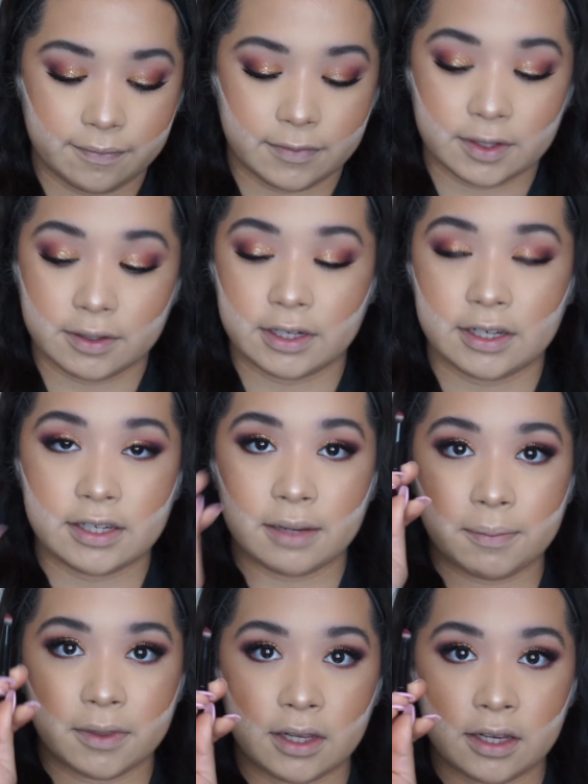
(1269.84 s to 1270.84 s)
gonna
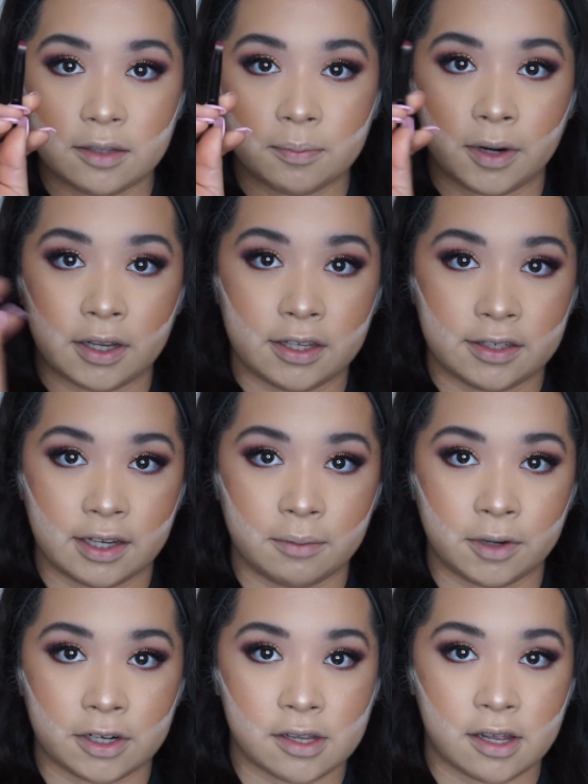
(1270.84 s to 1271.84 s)
dip this the same
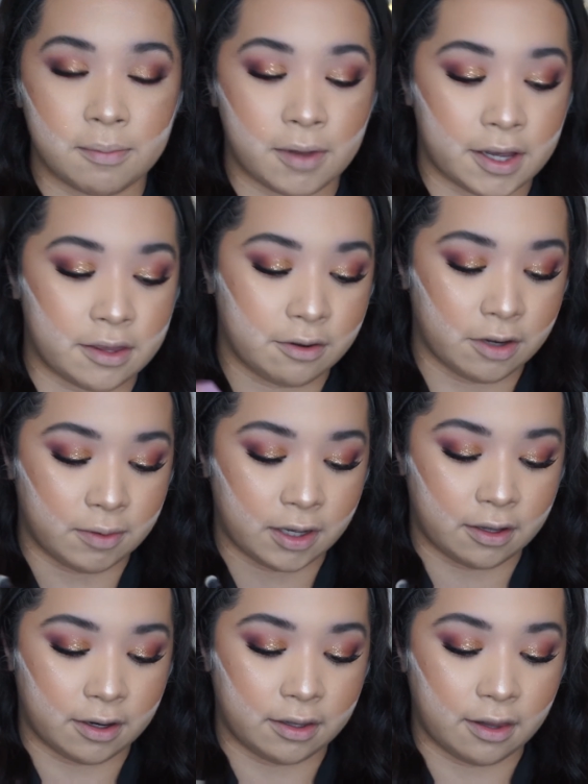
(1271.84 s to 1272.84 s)
brush that I applied the cream
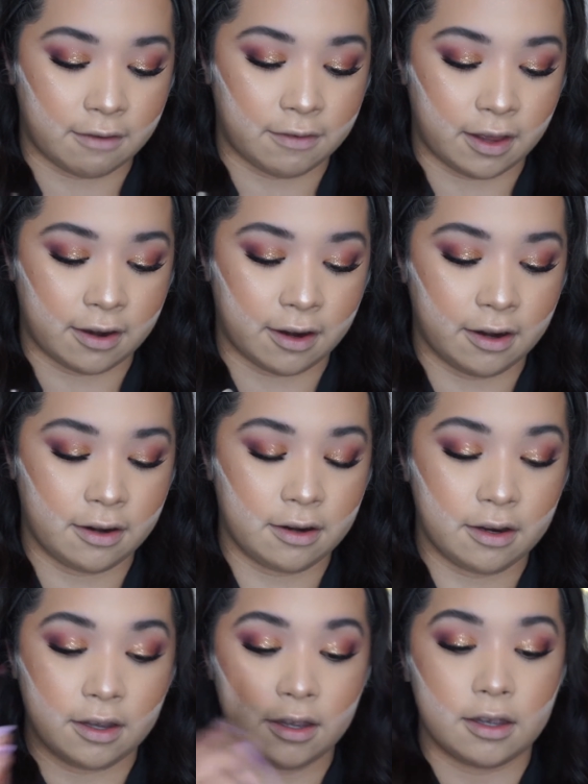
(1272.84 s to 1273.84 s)
color in Love Letter,
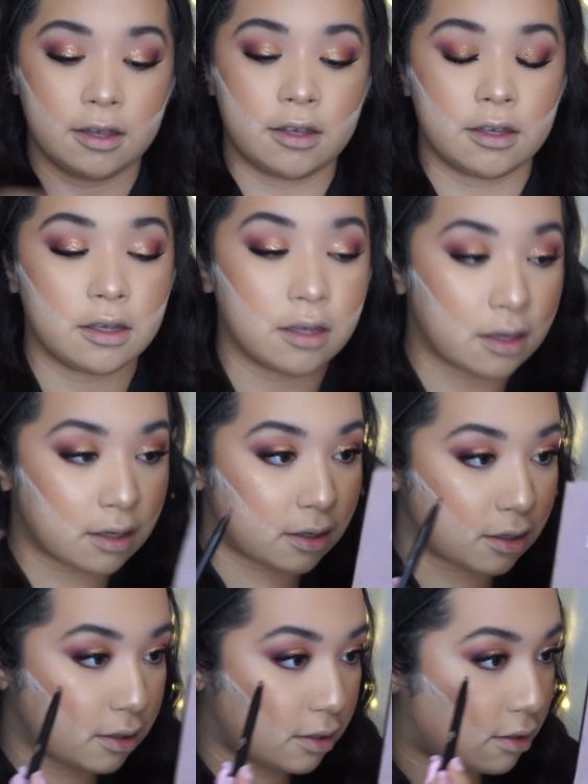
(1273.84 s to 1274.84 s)

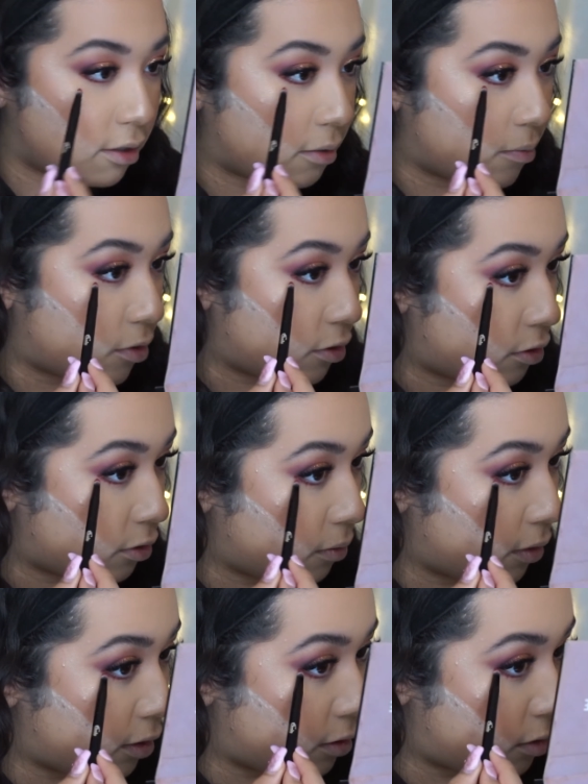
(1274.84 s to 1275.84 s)
and I'm just
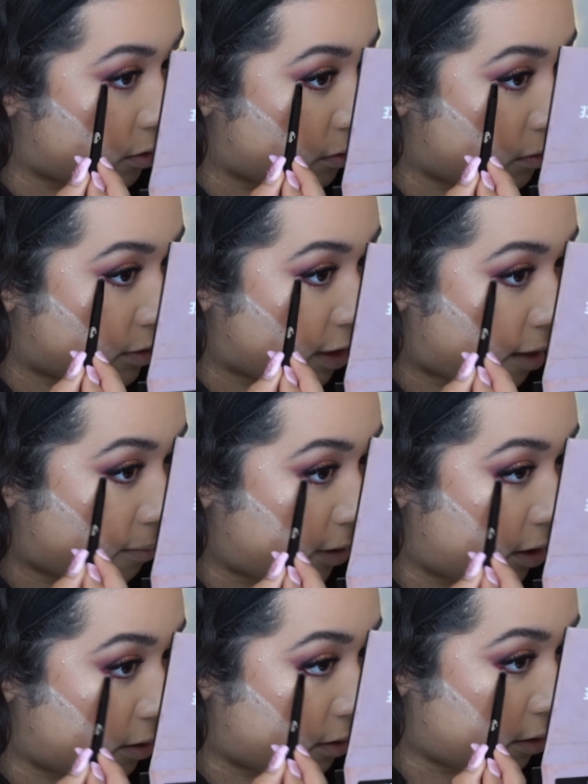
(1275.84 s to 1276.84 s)
going to tap
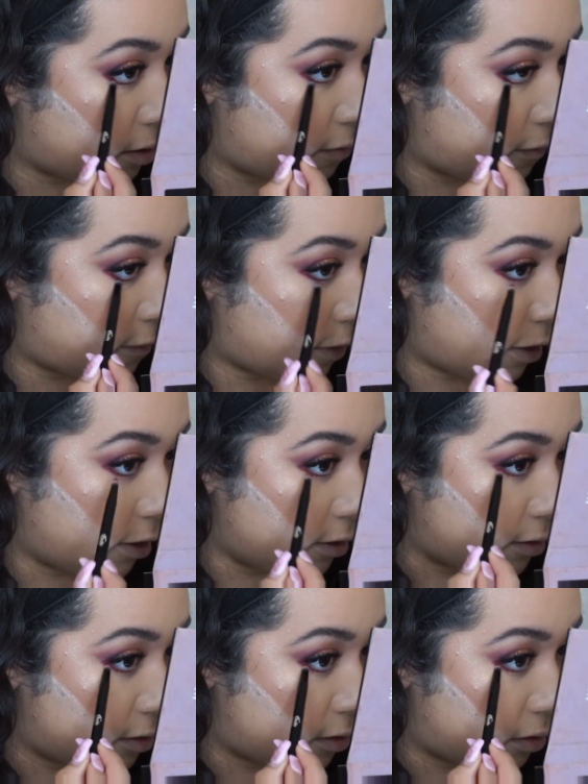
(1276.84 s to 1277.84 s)
it on
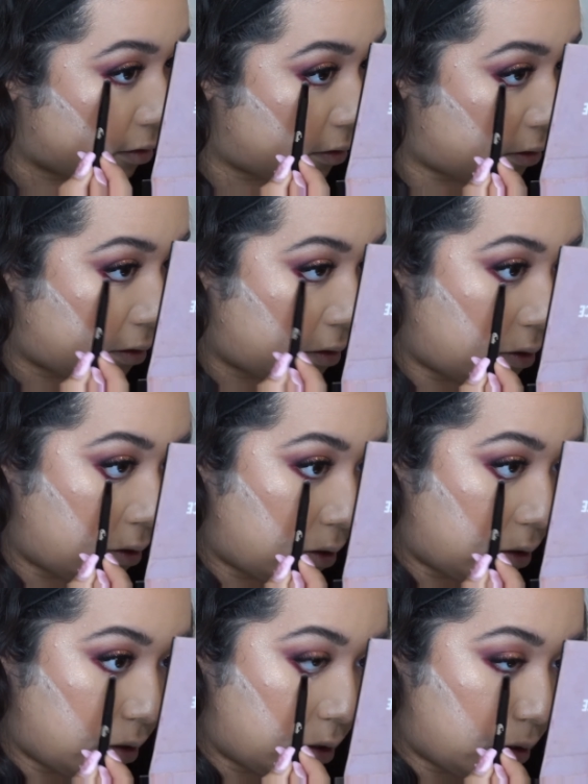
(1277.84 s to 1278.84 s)
first,
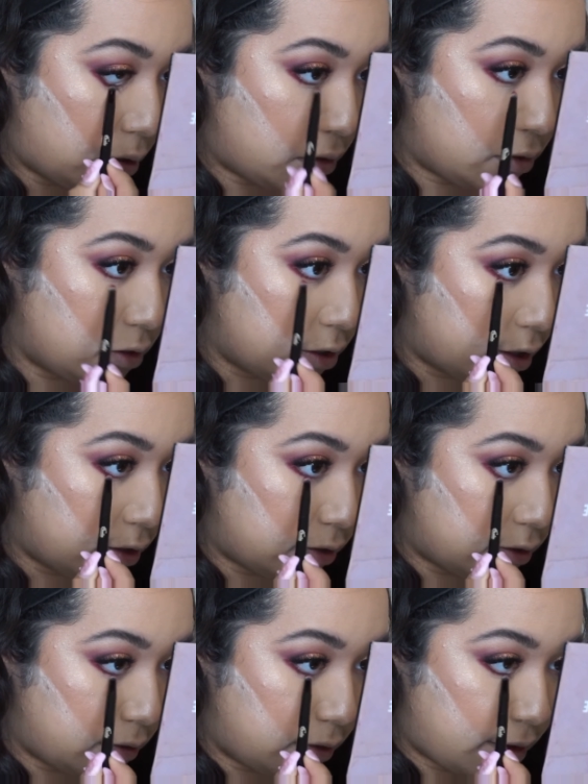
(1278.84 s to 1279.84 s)
just
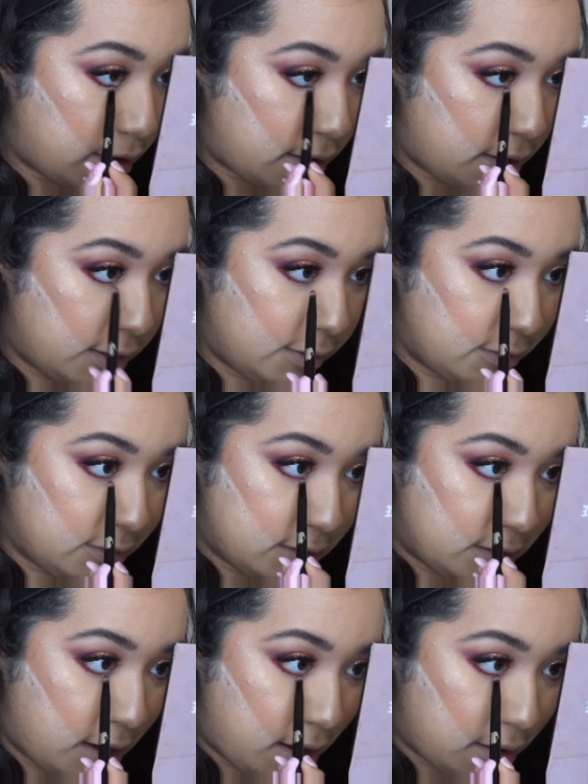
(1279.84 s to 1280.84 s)
so that it
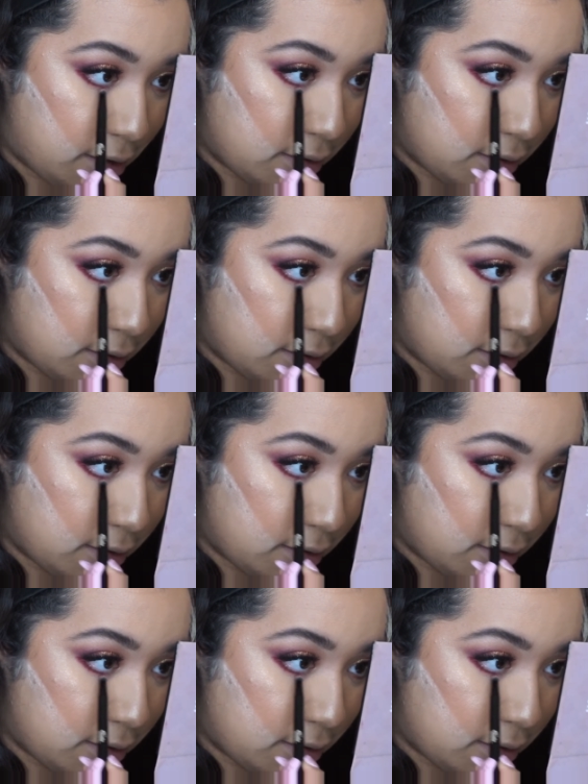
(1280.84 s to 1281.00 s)
sticks.